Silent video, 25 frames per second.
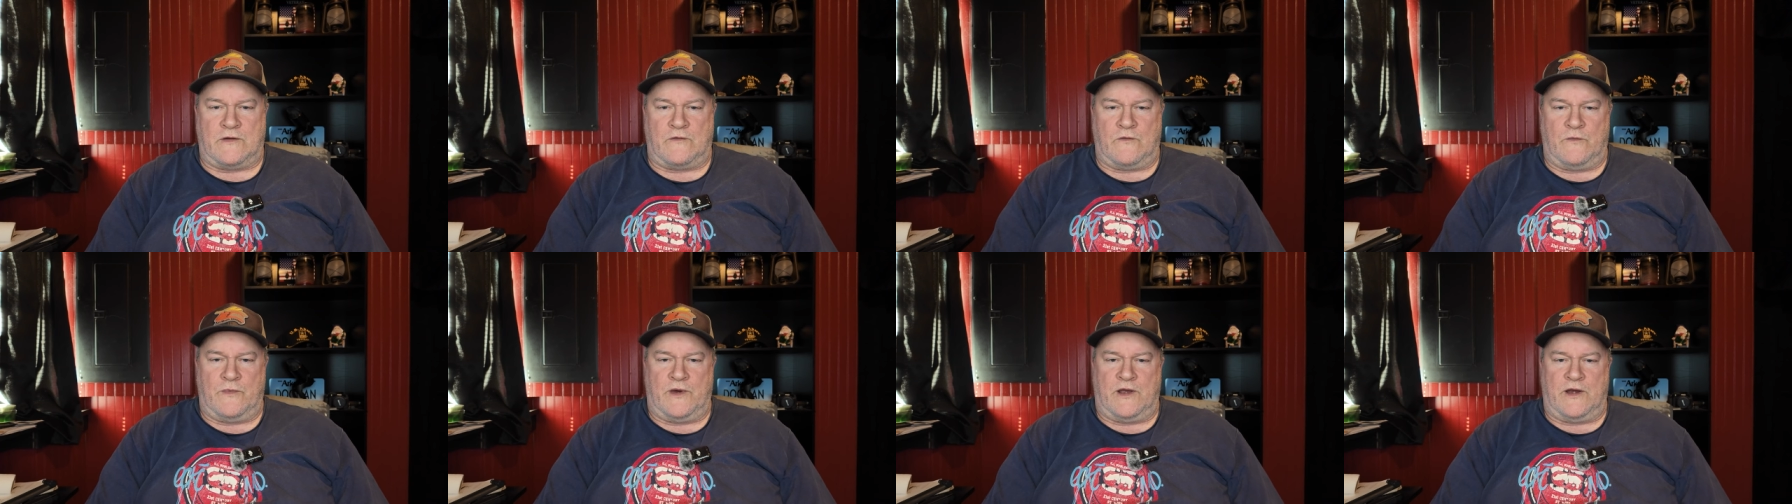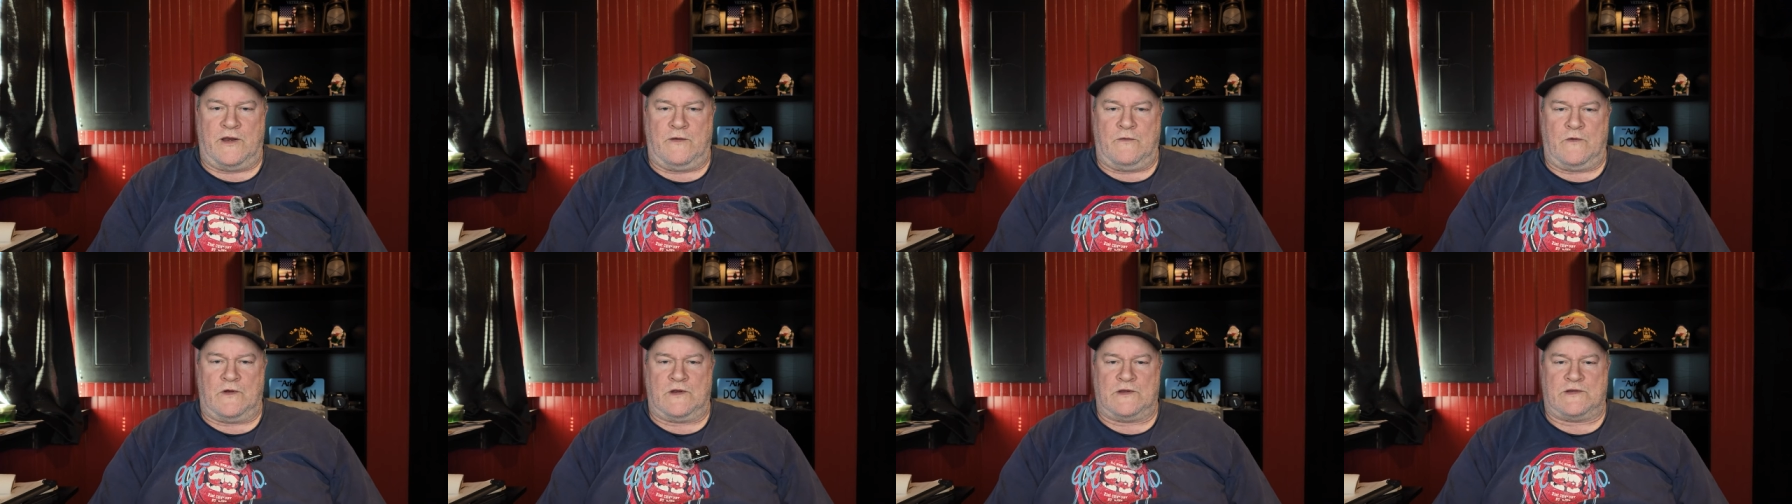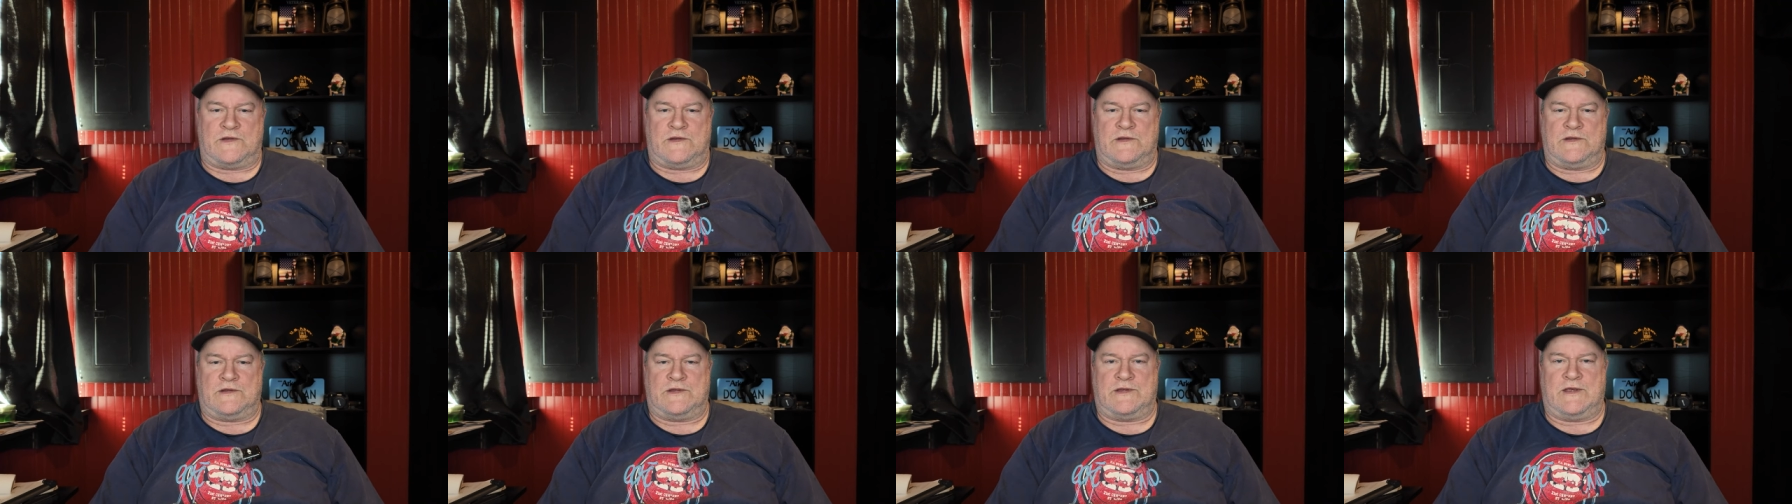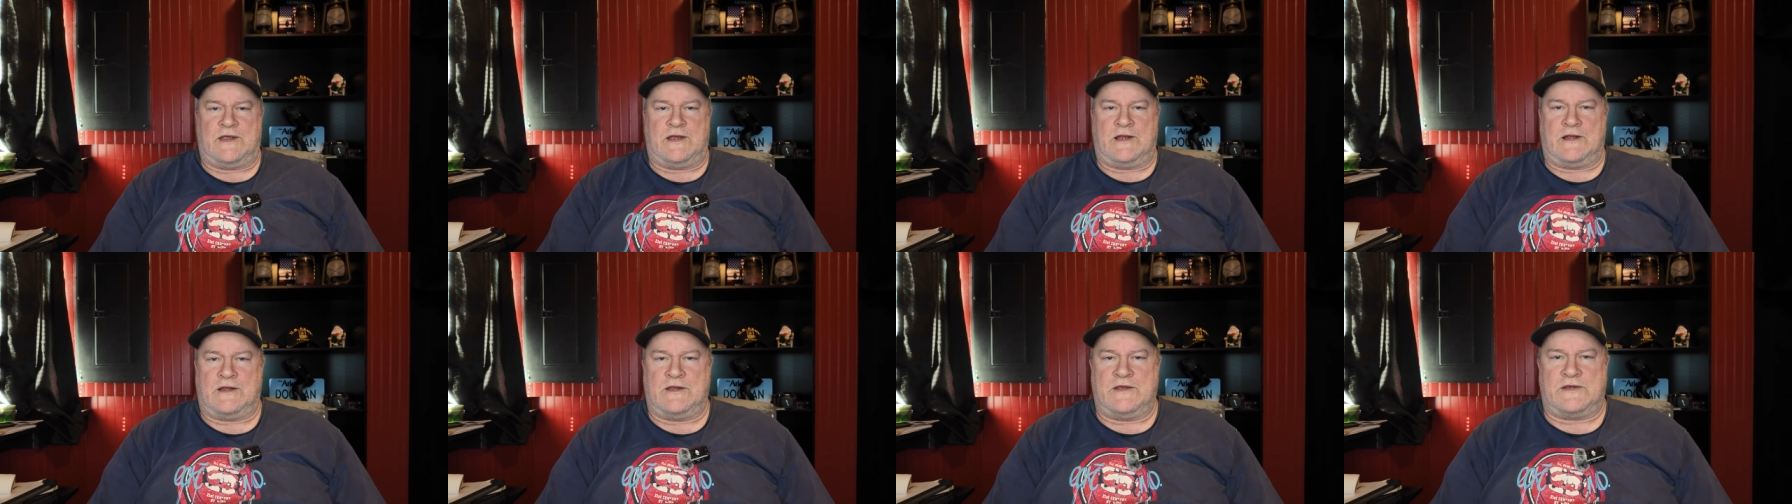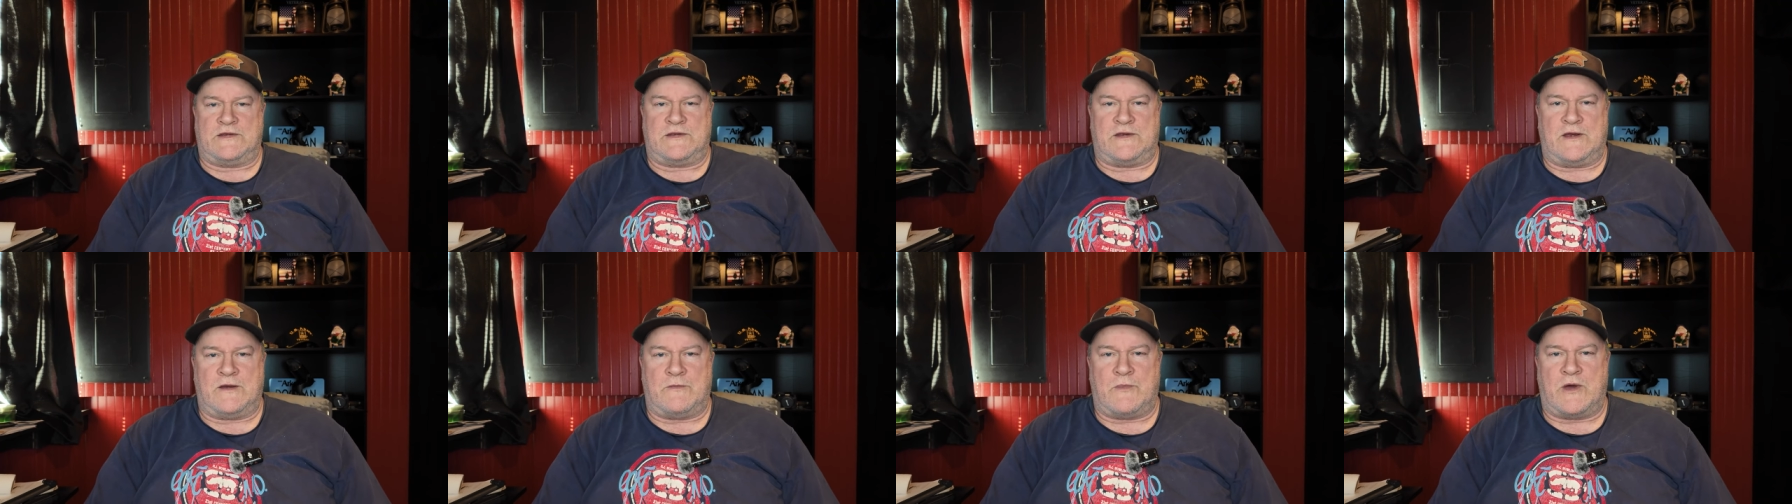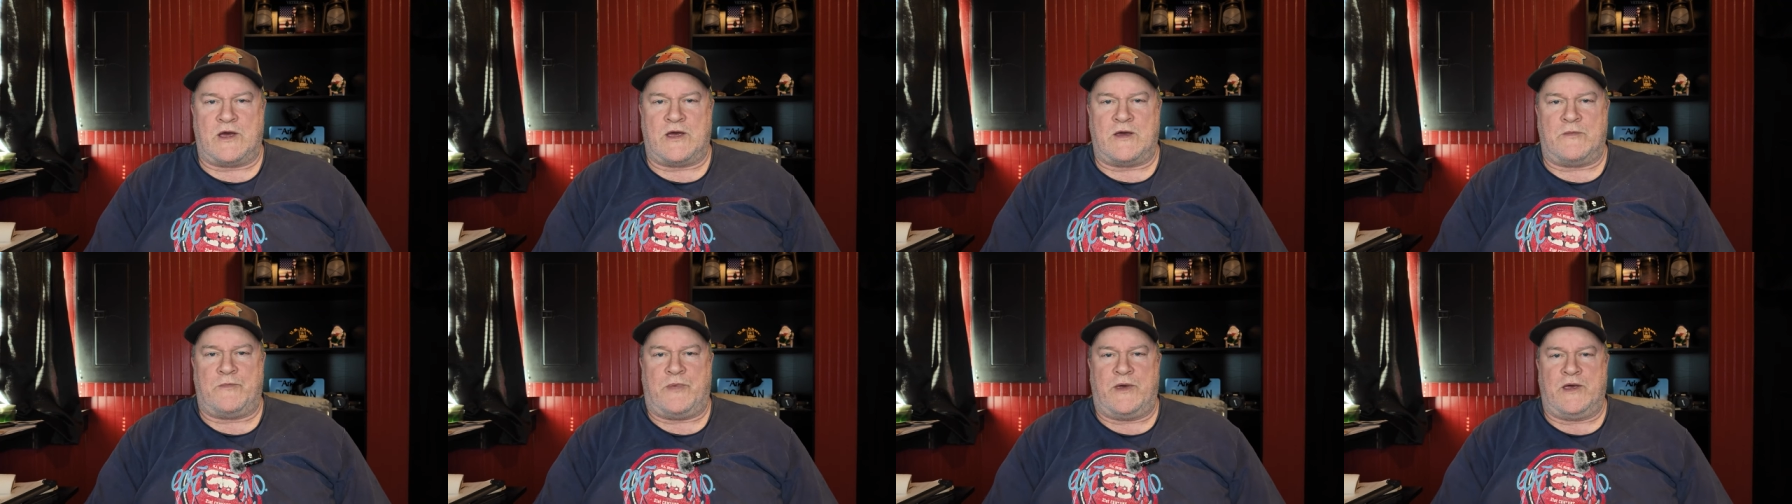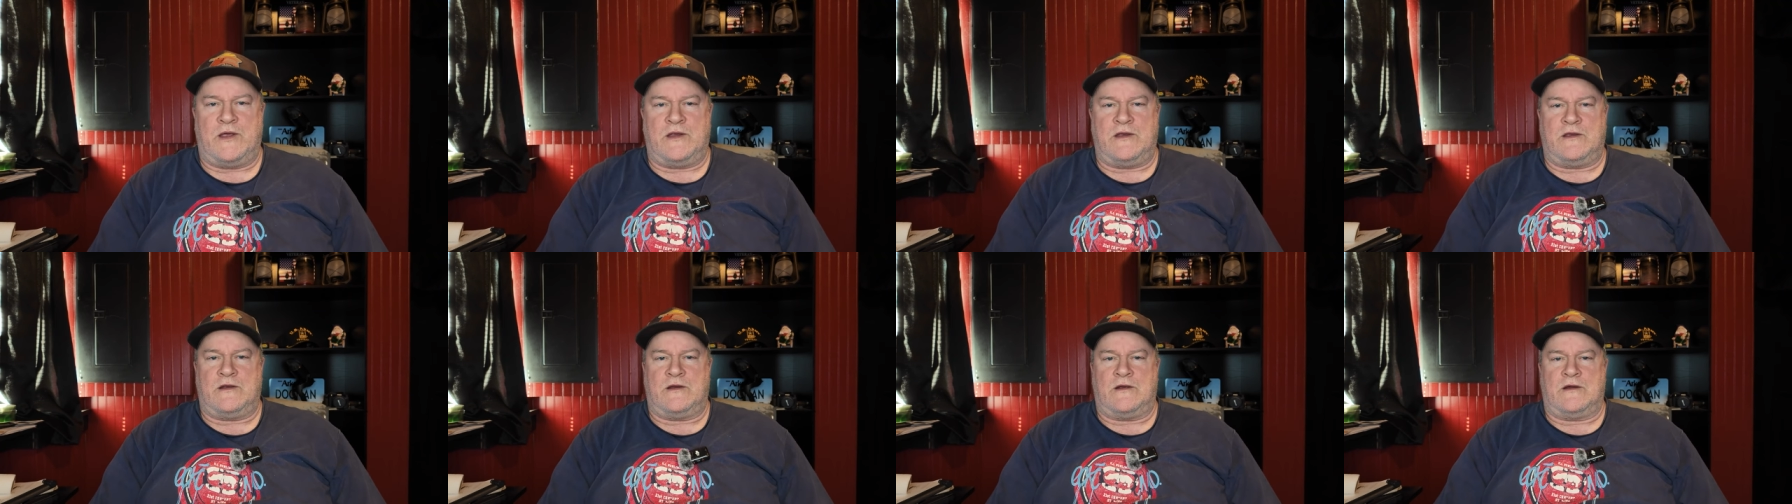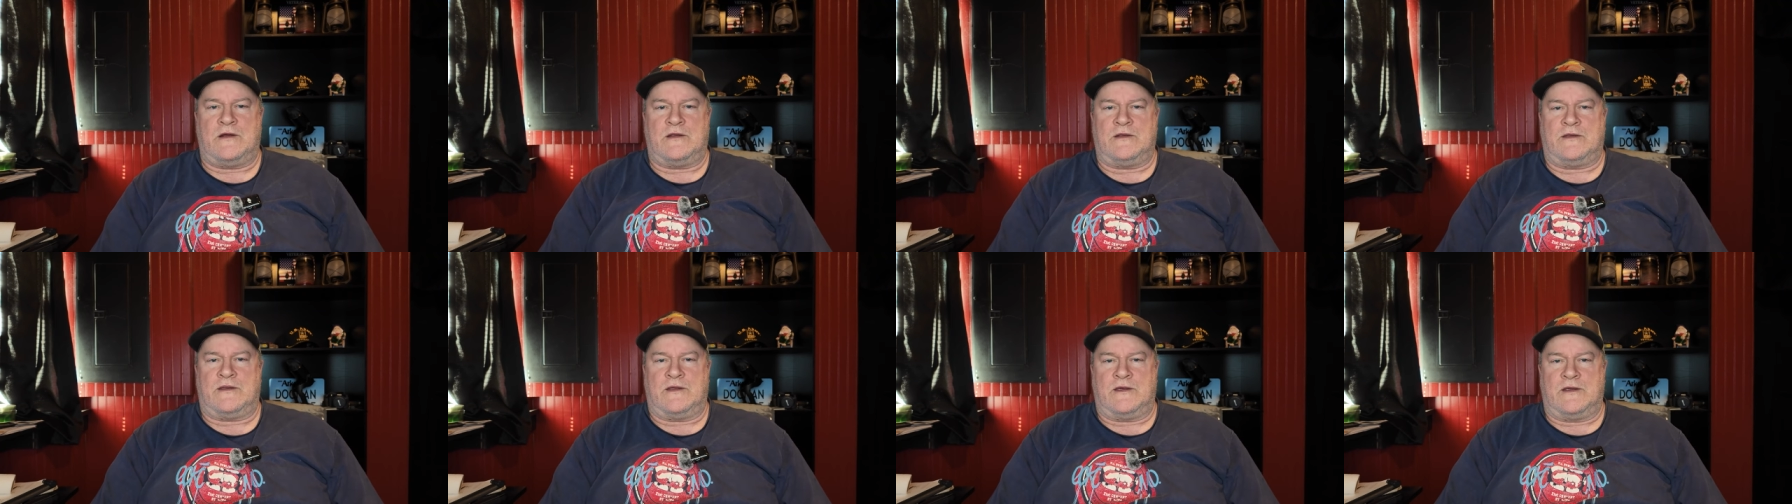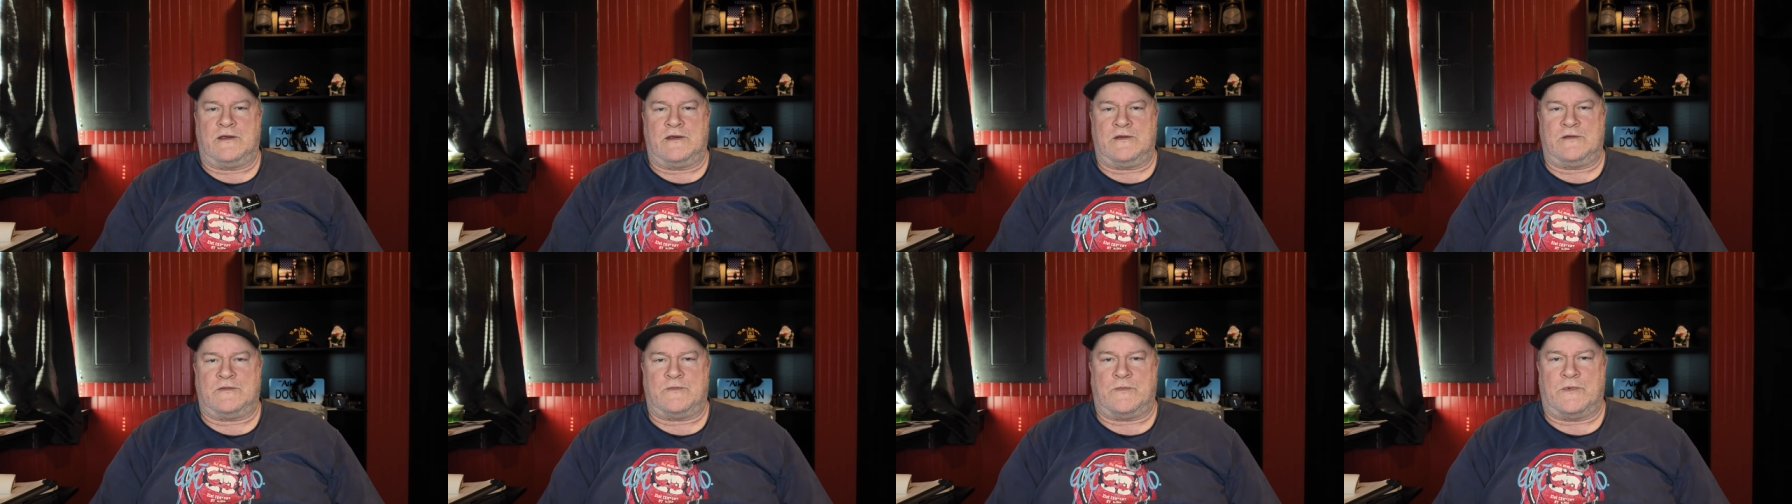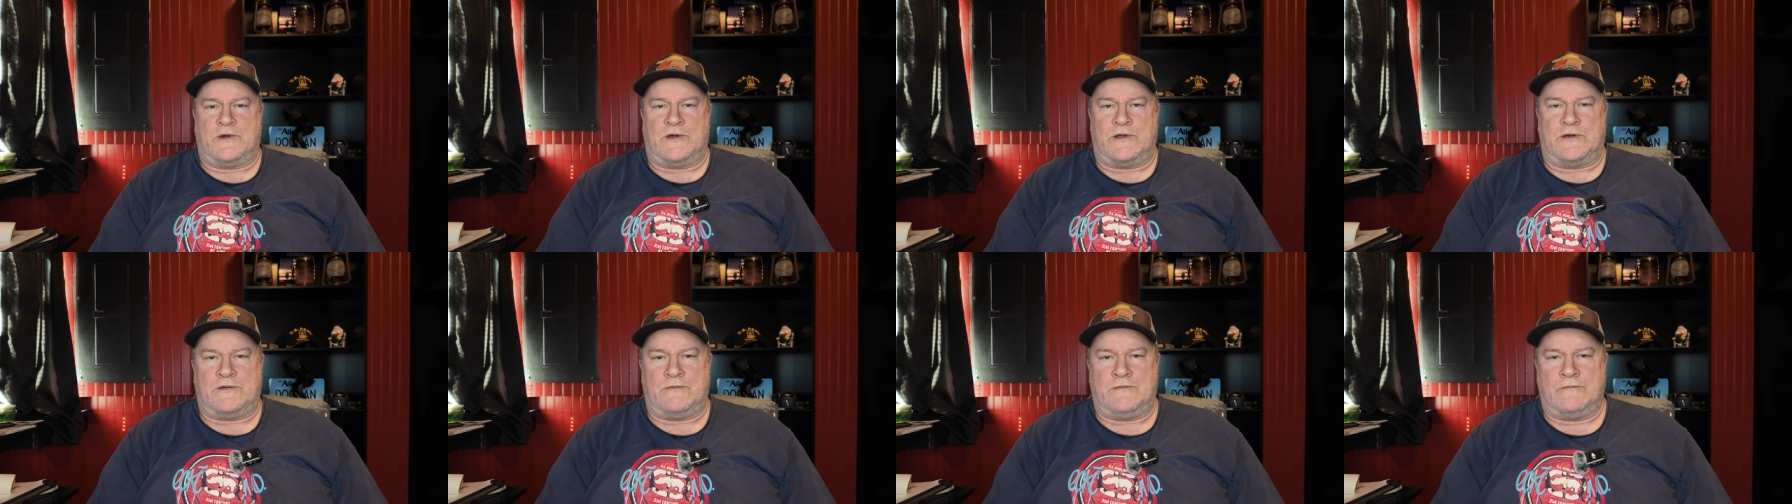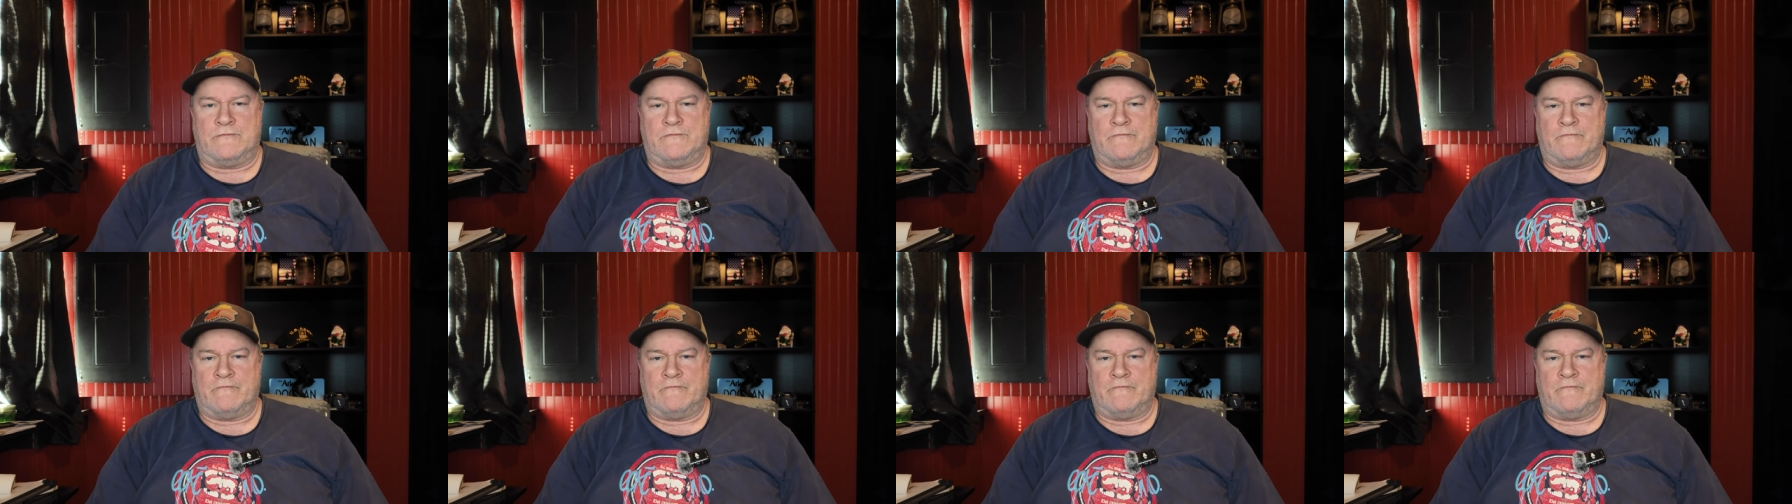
everybody wants to sit and listen to my opinion on things, but